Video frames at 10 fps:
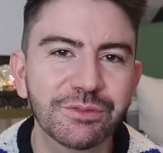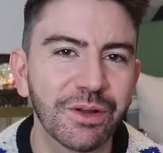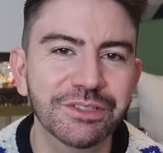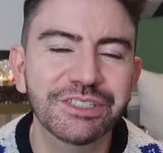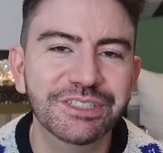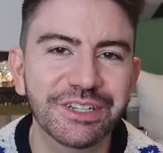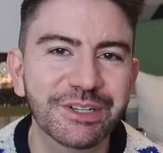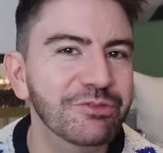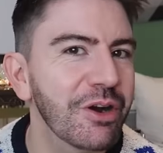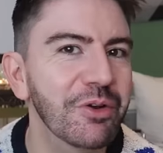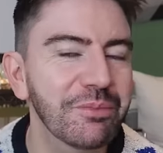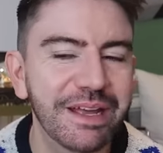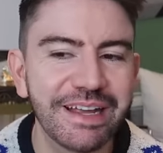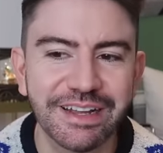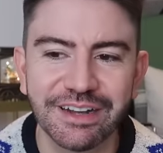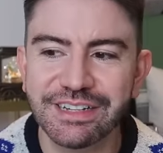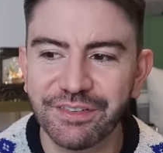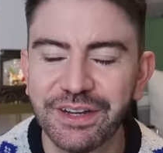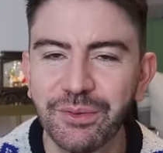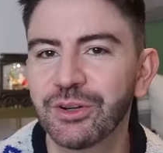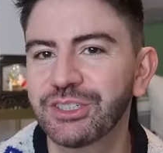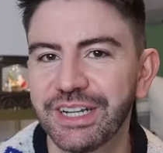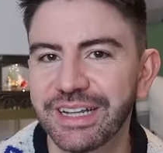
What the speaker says: ones that's gonna grow on me, and I'll definitely watch it